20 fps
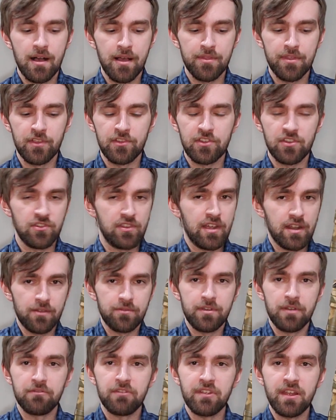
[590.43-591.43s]
This is at a
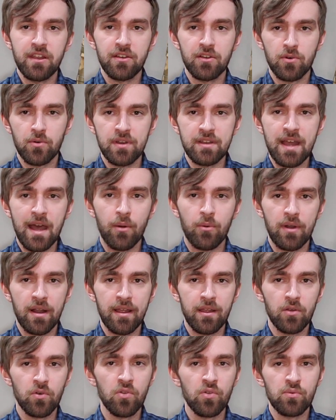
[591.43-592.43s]
15-degree downward
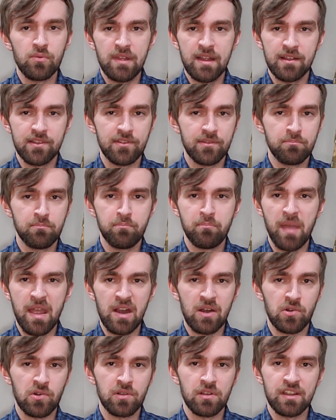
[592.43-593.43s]
angle. It's
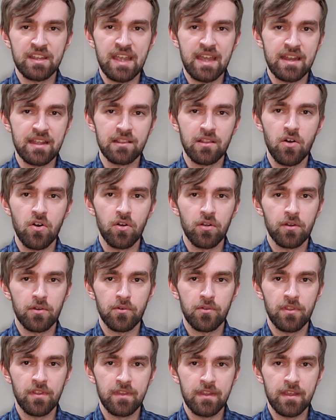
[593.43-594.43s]
barely any
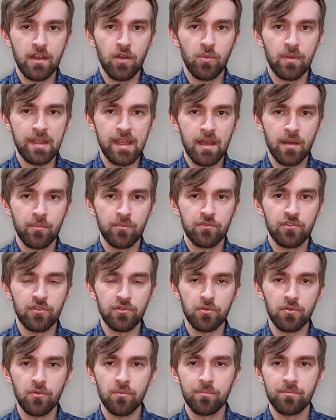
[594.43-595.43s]
longer than the OEM's
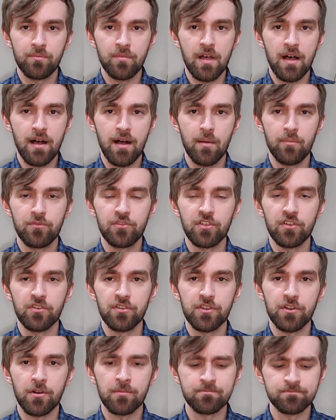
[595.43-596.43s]
little
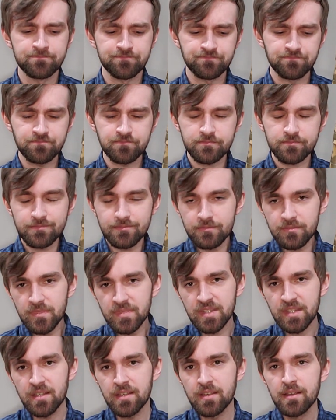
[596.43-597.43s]
cylinder.
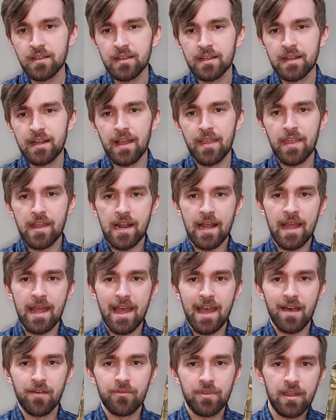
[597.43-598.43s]
And then I
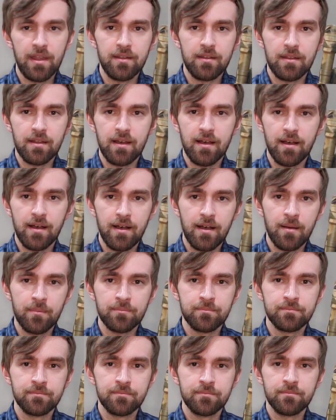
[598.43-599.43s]
have it
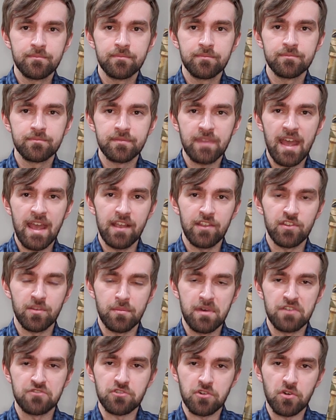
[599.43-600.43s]

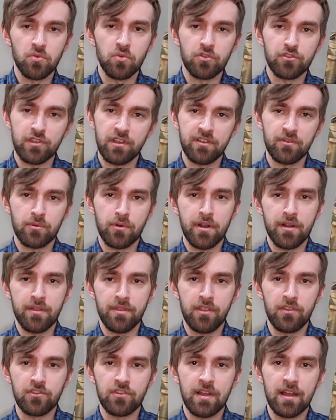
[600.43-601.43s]
asymmetrical because I only run on
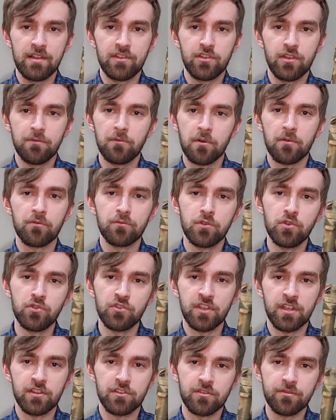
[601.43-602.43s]
this side. So if you're
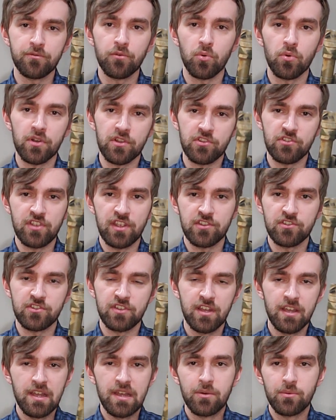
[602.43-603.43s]
using as a forward assist,
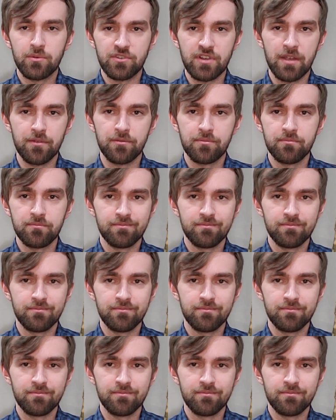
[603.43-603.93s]
which I've